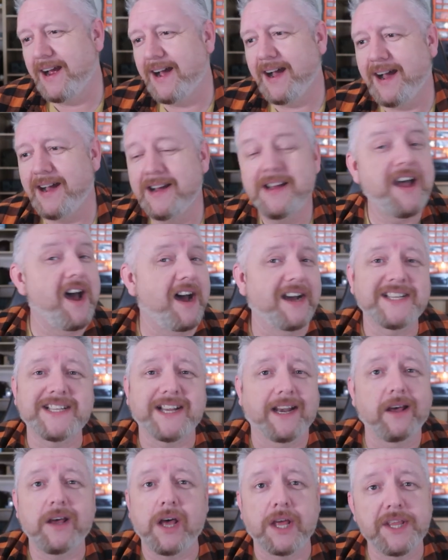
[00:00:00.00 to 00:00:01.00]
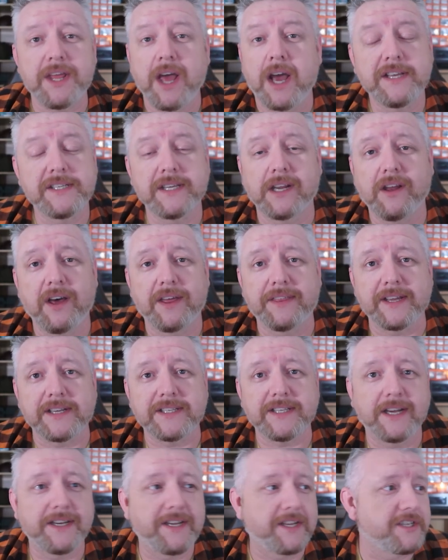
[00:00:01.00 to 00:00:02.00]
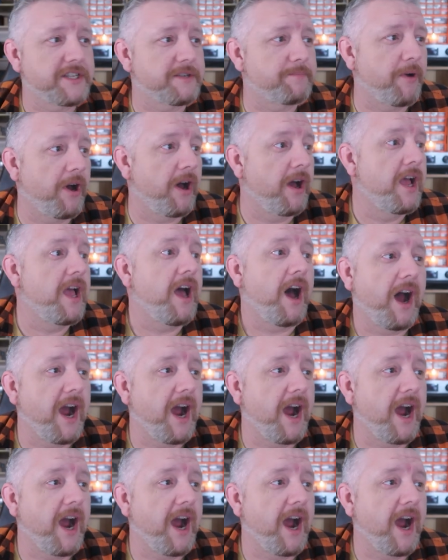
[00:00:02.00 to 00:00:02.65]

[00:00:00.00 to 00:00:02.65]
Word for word: uh, there's a lot of there's a lot of things I didn't spot.